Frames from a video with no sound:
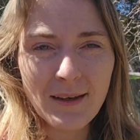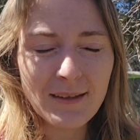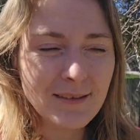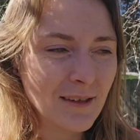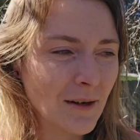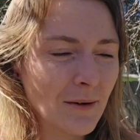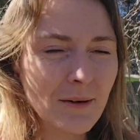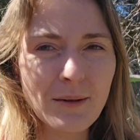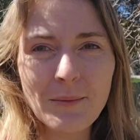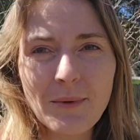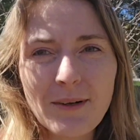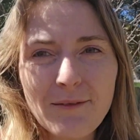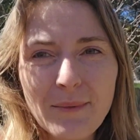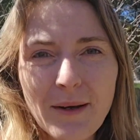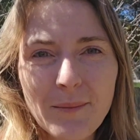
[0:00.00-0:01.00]
So in one
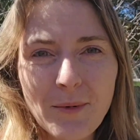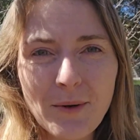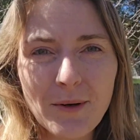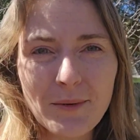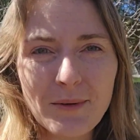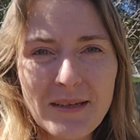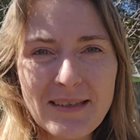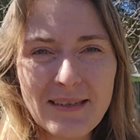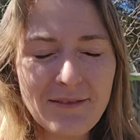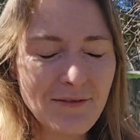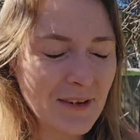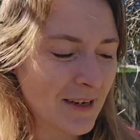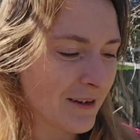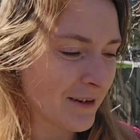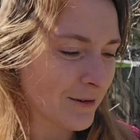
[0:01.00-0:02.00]
of my more recent
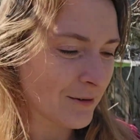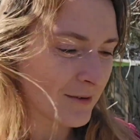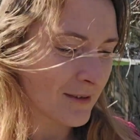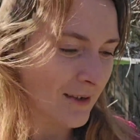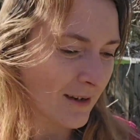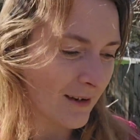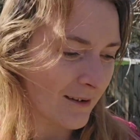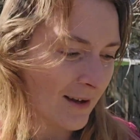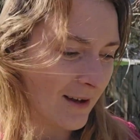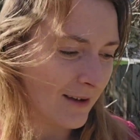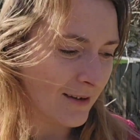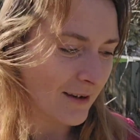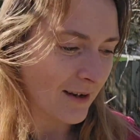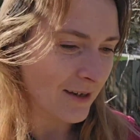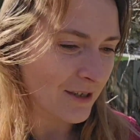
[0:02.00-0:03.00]
videos,
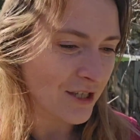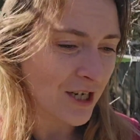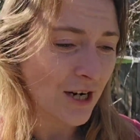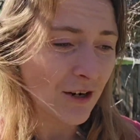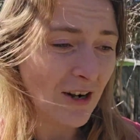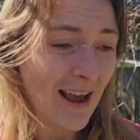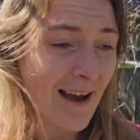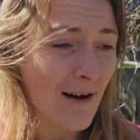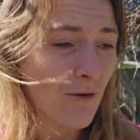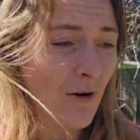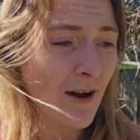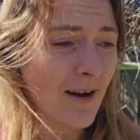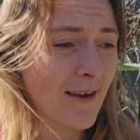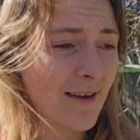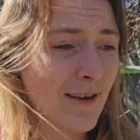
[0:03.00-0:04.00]
I shared how
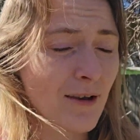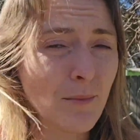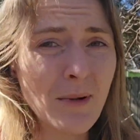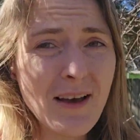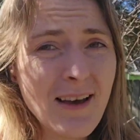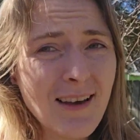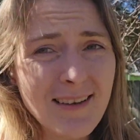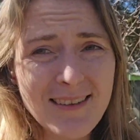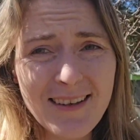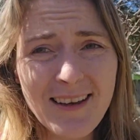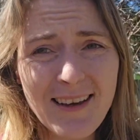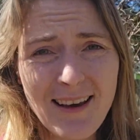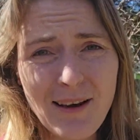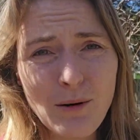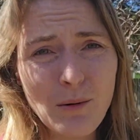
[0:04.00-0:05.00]
I am
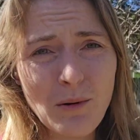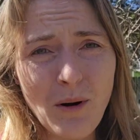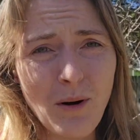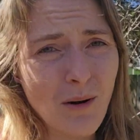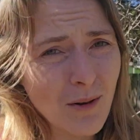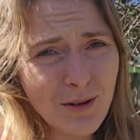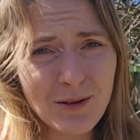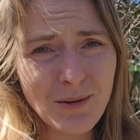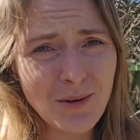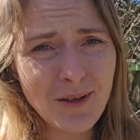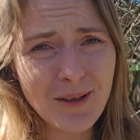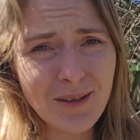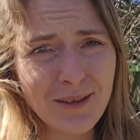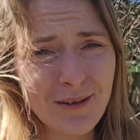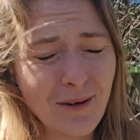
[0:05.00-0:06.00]
digging out all the
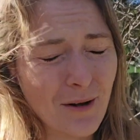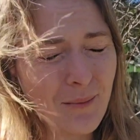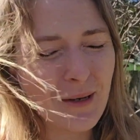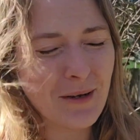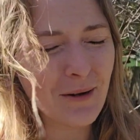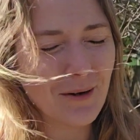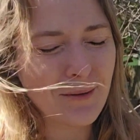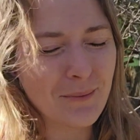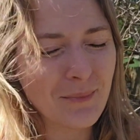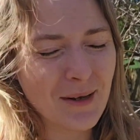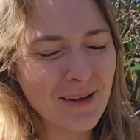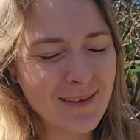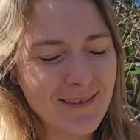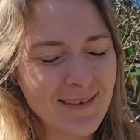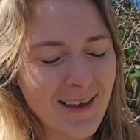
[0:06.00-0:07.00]
soil in all my garden
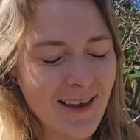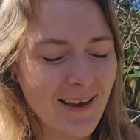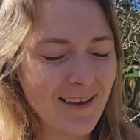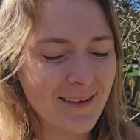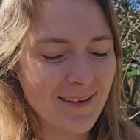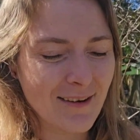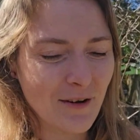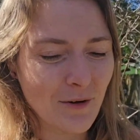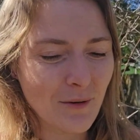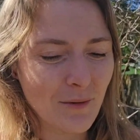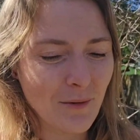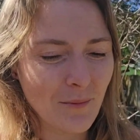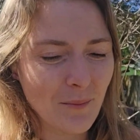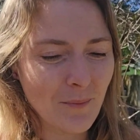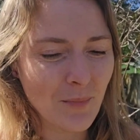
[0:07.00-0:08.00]
beds and
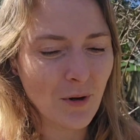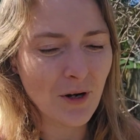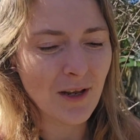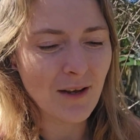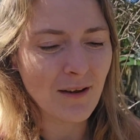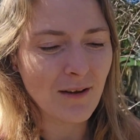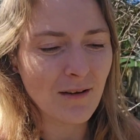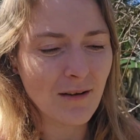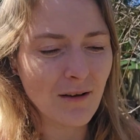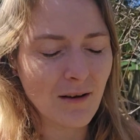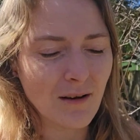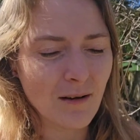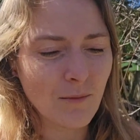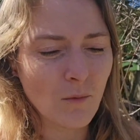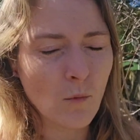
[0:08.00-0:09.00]
putting
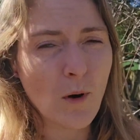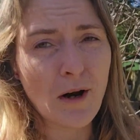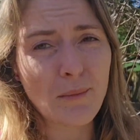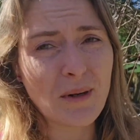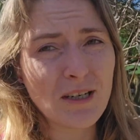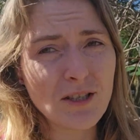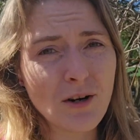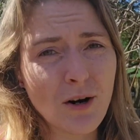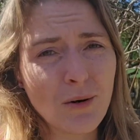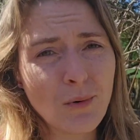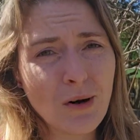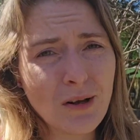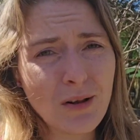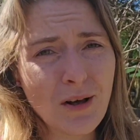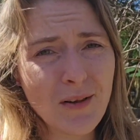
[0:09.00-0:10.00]
wire mesh
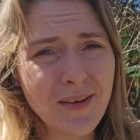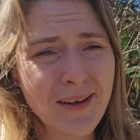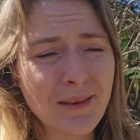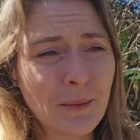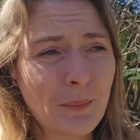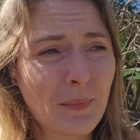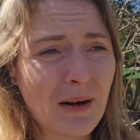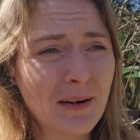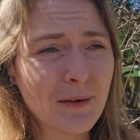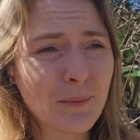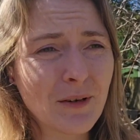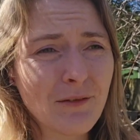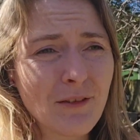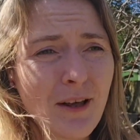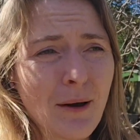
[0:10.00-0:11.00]
hardware cloth at the bottom
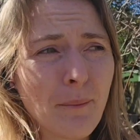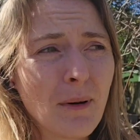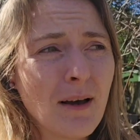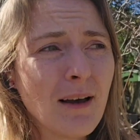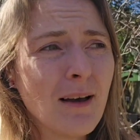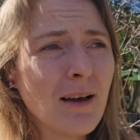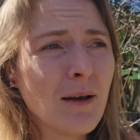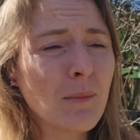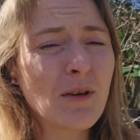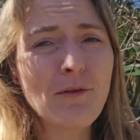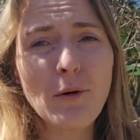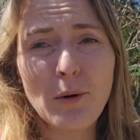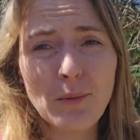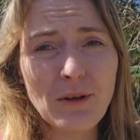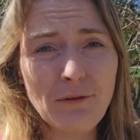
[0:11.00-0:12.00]
of them
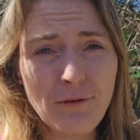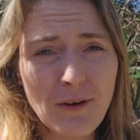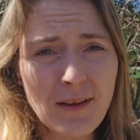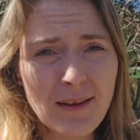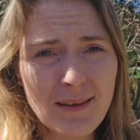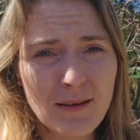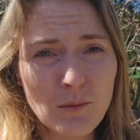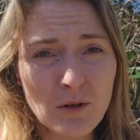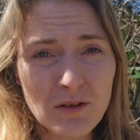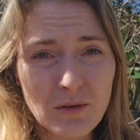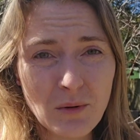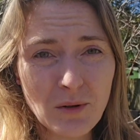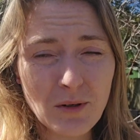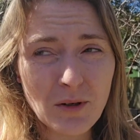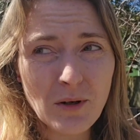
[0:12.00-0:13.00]
before refilling them with
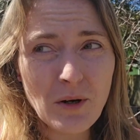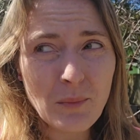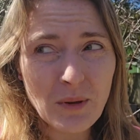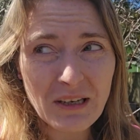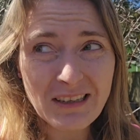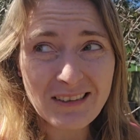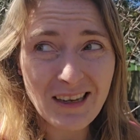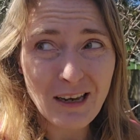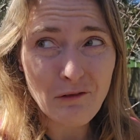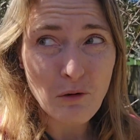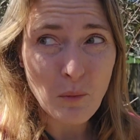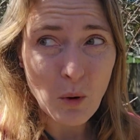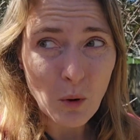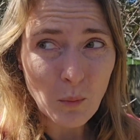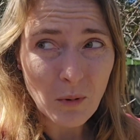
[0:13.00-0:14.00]
soil because I have a
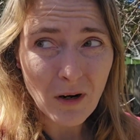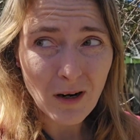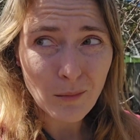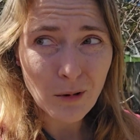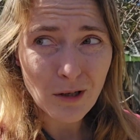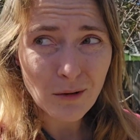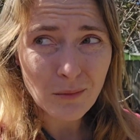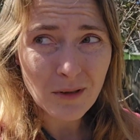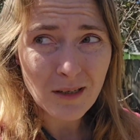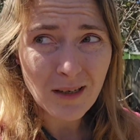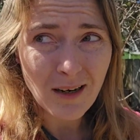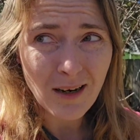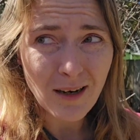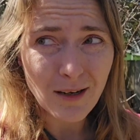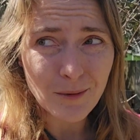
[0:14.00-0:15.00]
mole problem,
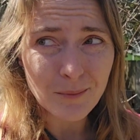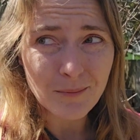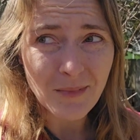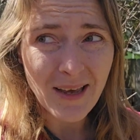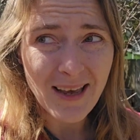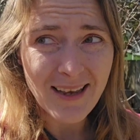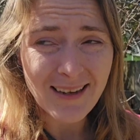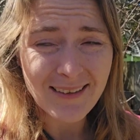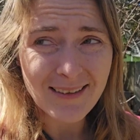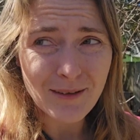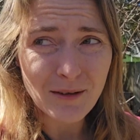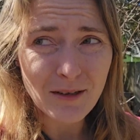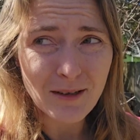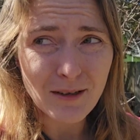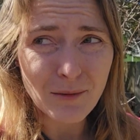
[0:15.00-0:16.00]
and
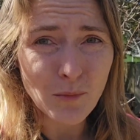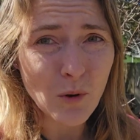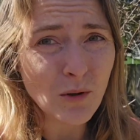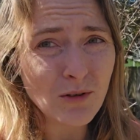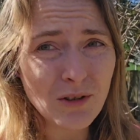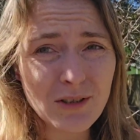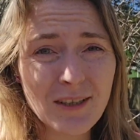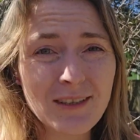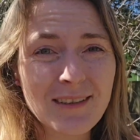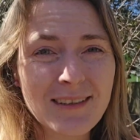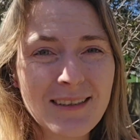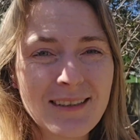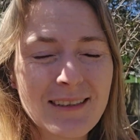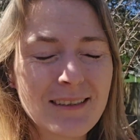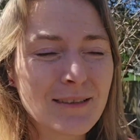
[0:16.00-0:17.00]
the moles are
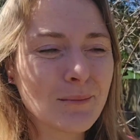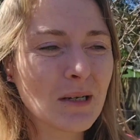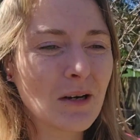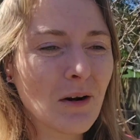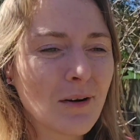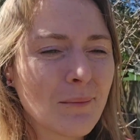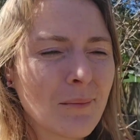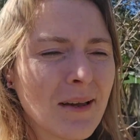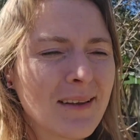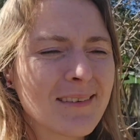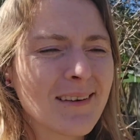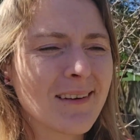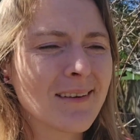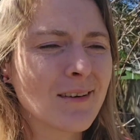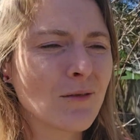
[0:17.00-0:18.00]
tunneling into my garden beds
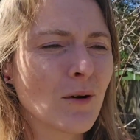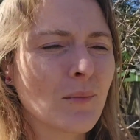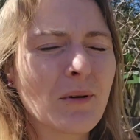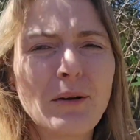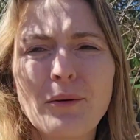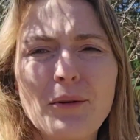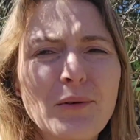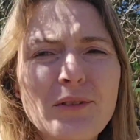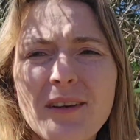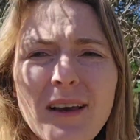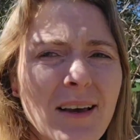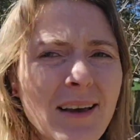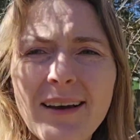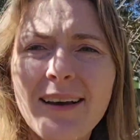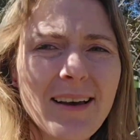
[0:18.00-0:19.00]
and disrupting roots
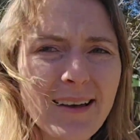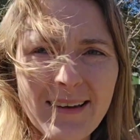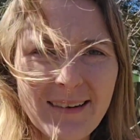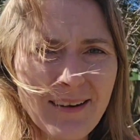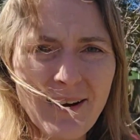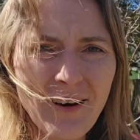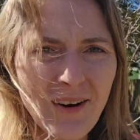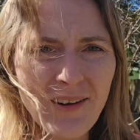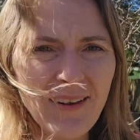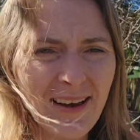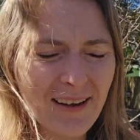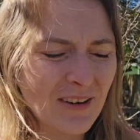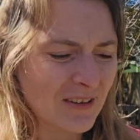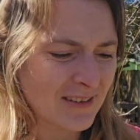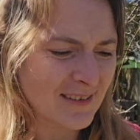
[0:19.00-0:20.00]
and all
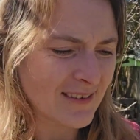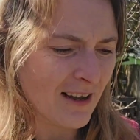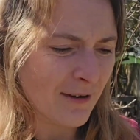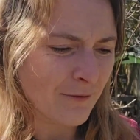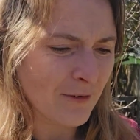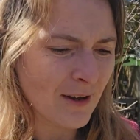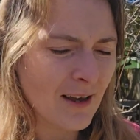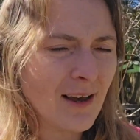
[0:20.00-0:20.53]
that good stuff.